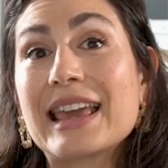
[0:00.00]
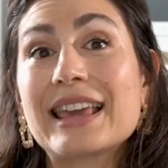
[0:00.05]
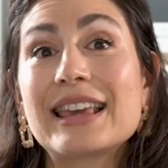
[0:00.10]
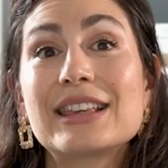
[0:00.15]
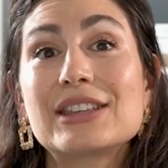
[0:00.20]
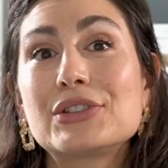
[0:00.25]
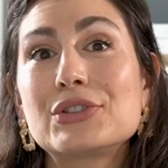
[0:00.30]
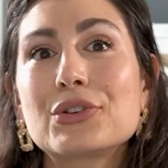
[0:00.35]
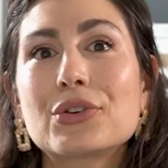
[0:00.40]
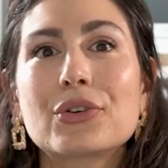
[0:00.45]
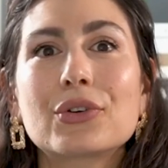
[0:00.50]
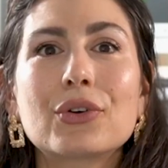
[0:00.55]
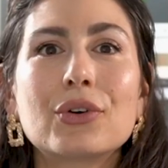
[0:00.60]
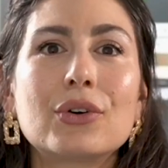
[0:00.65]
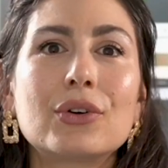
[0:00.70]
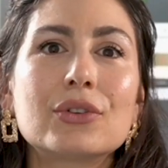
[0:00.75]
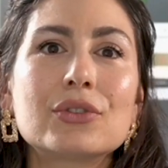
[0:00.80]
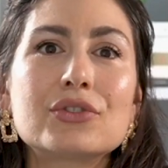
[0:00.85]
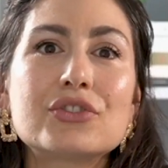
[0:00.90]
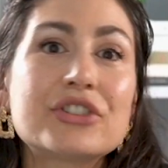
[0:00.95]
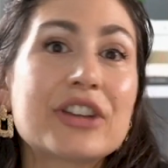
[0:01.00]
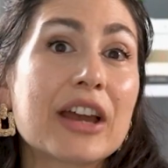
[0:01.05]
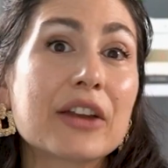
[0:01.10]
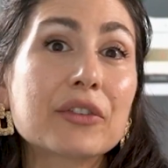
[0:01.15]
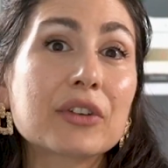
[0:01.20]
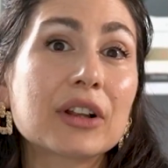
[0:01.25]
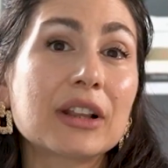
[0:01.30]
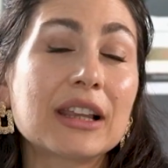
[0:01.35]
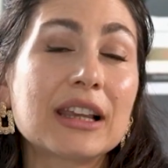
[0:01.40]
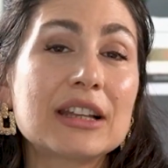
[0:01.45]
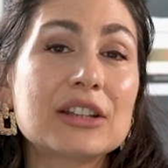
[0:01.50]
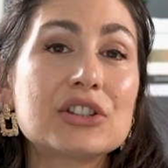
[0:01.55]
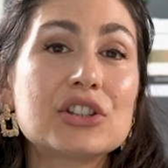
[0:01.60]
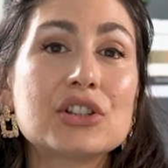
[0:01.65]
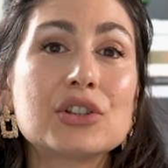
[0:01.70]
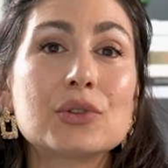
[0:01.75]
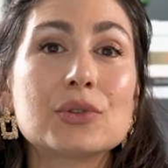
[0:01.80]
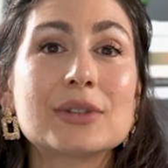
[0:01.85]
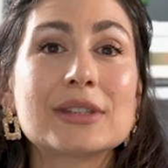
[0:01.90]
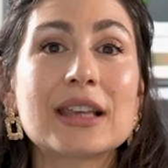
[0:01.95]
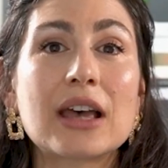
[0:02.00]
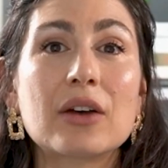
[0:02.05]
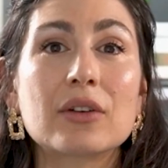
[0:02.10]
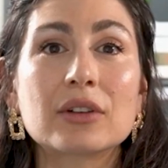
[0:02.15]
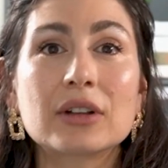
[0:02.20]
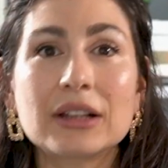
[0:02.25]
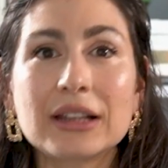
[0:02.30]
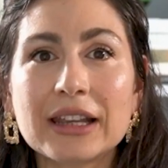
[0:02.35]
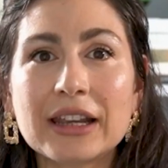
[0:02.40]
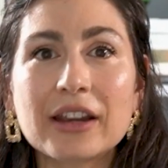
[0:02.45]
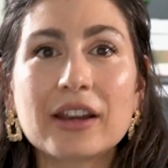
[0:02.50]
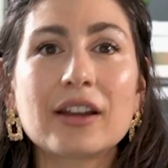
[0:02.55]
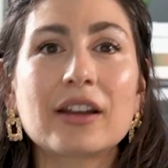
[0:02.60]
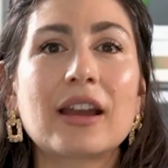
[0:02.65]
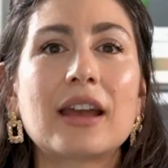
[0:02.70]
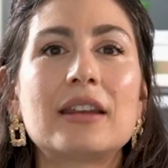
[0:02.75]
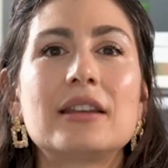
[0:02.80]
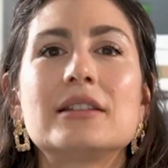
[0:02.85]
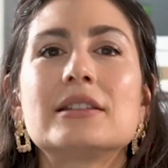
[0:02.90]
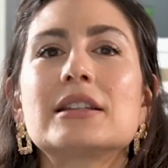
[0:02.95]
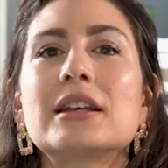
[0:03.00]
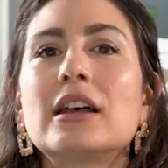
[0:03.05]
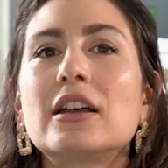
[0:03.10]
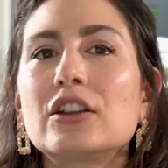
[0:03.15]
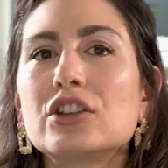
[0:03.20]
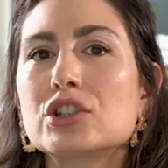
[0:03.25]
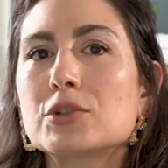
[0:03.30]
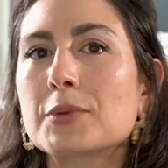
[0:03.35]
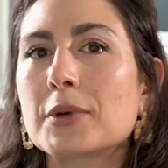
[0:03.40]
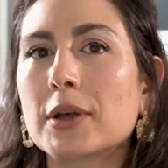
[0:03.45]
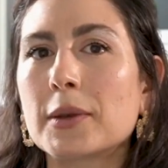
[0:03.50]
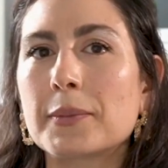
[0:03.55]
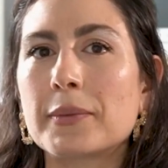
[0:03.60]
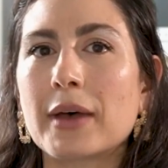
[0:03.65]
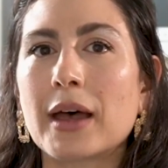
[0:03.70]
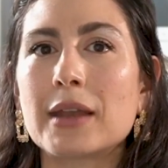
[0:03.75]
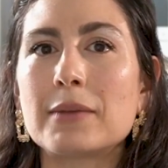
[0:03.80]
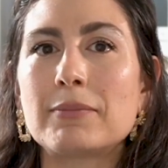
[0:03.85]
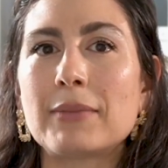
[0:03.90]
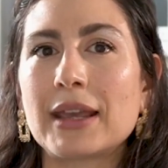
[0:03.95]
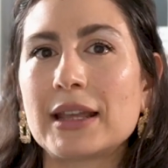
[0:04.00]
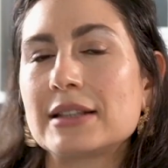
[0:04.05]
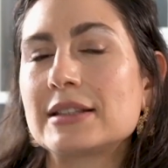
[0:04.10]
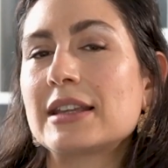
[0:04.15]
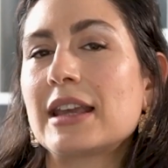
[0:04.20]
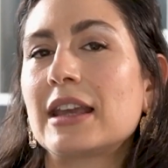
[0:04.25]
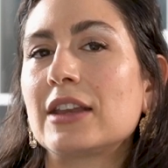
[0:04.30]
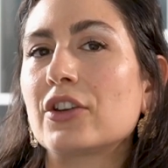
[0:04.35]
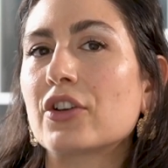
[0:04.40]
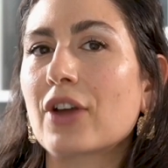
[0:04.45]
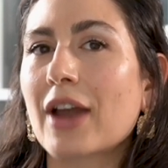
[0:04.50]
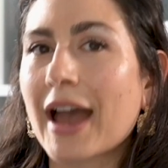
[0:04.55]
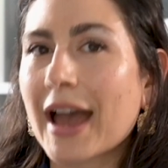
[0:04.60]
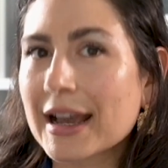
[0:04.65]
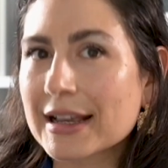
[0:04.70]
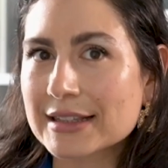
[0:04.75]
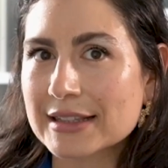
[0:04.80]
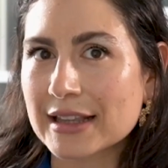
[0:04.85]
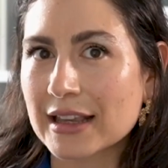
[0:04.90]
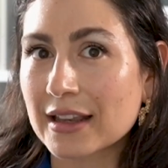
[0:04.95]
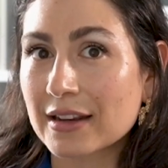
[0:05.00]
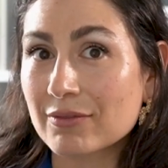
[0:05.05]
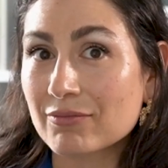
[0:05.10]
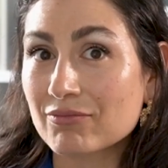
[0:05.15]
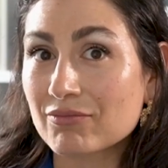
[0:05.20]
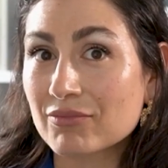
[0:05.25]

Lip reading: Is your goal generally to sound clear and intelligible but maintain your accent?